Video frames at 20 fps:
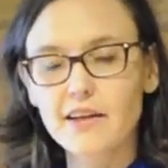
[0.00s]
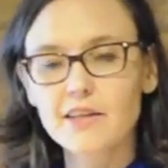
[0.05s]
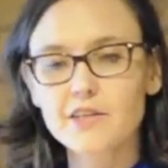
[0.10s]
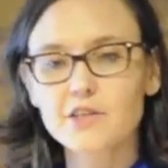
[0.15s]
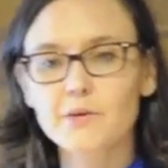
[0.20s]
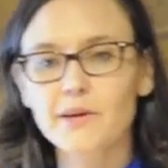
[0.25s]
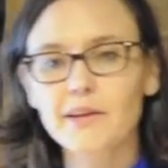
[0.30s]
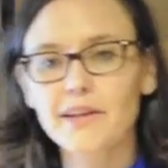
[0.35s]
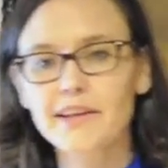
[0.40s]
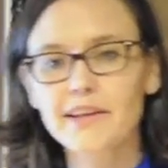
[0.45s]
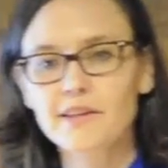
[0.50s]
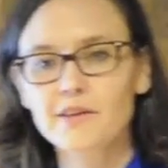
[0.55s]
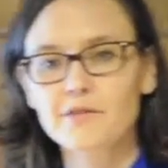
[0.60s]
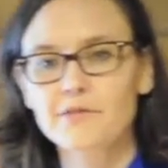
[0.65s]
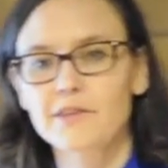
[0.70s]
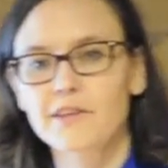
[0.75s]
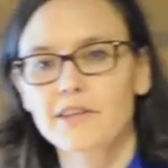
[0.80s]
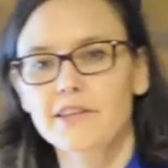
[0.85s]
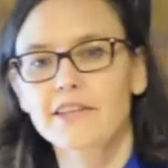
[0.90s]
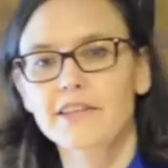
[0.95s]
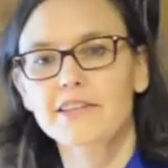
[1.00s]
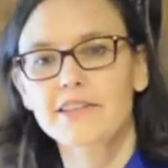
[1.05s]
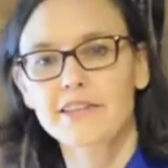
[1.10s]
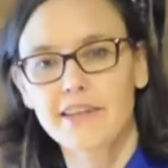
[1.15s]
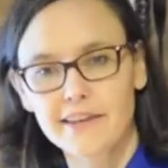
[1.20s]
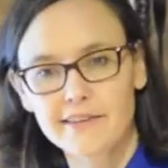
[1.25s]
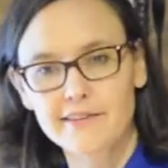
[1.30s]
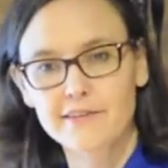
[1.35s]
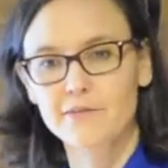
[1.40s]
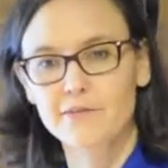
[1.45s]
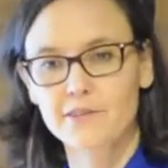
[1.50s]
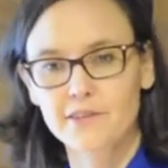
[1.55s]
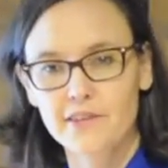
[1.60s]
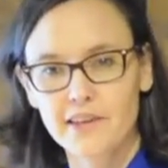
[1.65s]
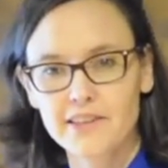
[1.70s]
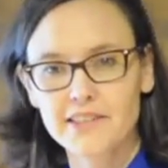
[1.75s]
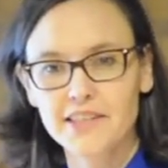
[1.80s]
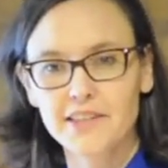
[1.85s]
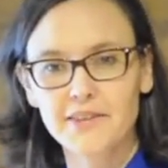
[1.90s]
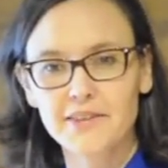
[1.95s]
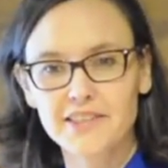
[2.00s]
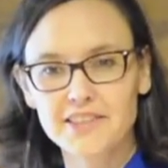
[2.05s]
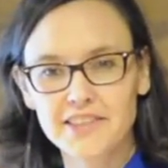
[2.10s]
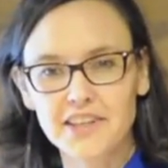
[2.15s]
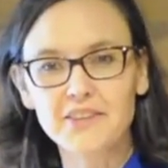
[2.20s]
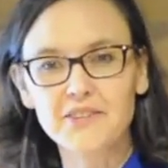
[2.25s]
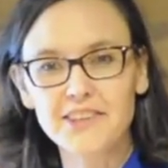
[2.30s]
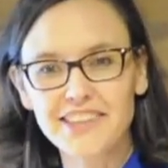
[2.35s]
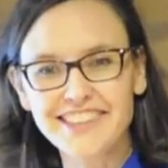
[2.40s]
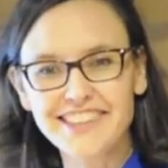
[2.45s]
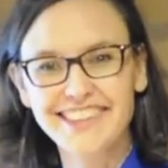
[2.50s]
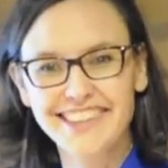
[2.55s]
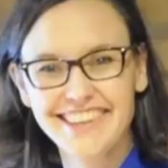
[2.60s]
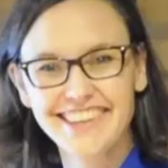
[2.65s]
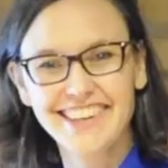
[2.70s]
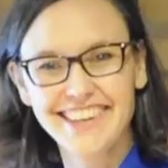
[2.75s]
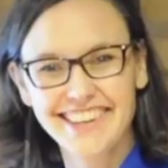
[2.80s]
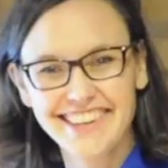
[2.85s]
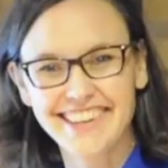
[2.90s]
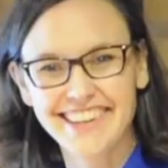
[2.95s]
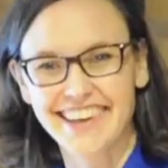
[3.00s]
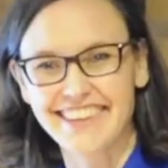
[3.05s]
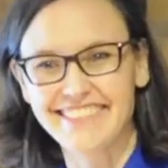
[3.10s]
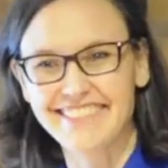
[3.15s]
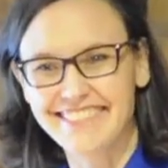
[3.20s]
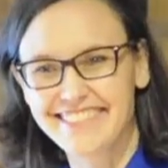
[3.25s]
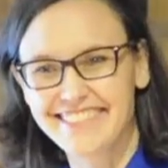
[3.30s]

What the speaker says: Do I like kefir? Yes, if you're not dairy intolerant. Yeah.